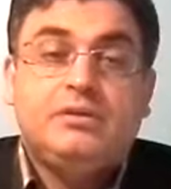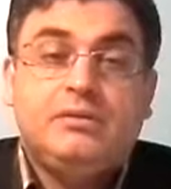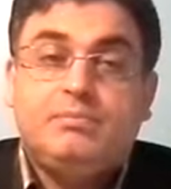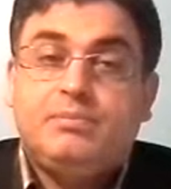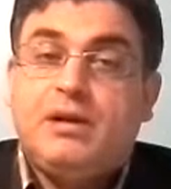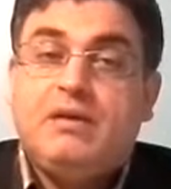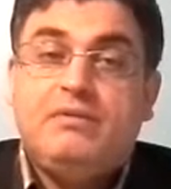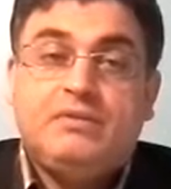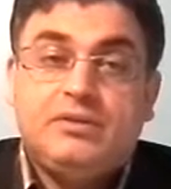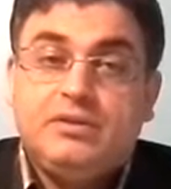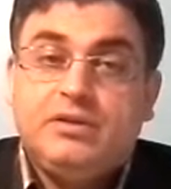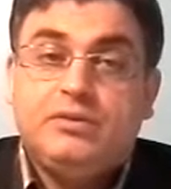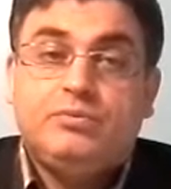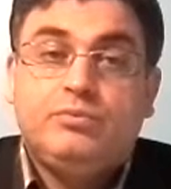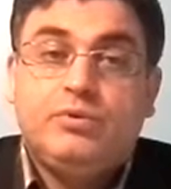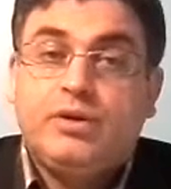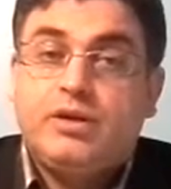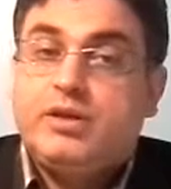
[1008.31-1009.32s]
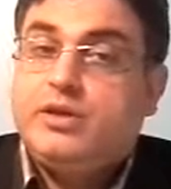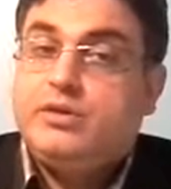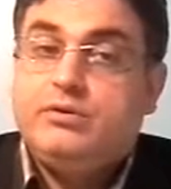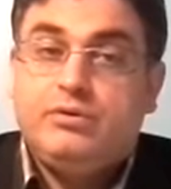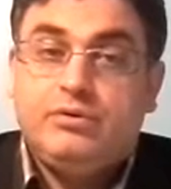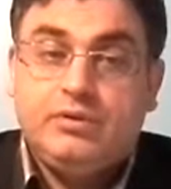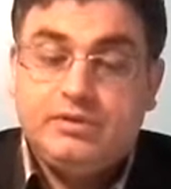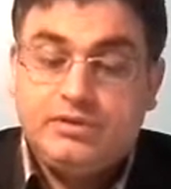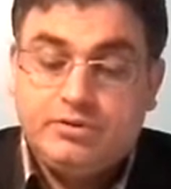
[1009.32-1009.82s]
private network, you
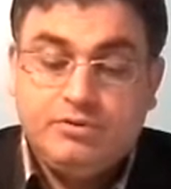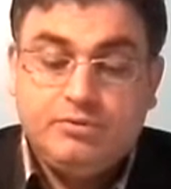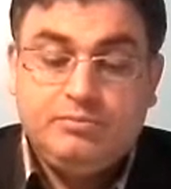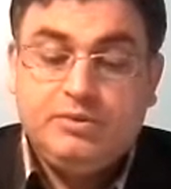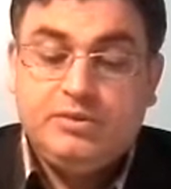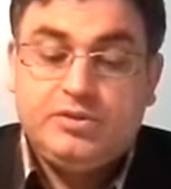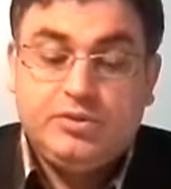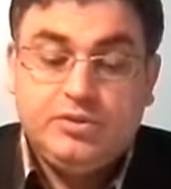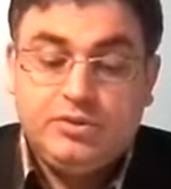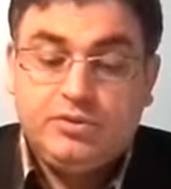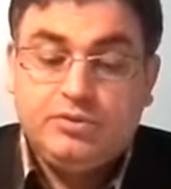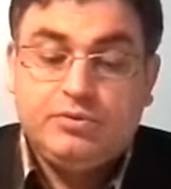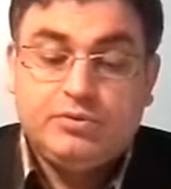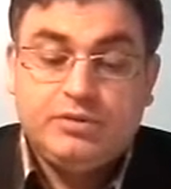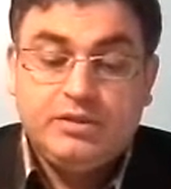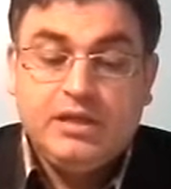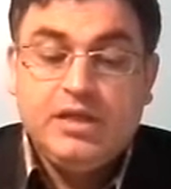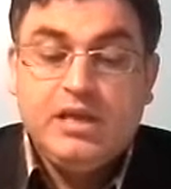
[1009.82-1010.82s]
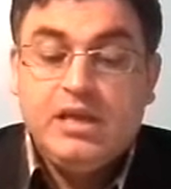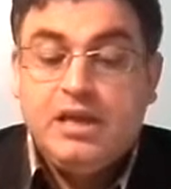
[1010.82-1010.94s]
know, this could be secured,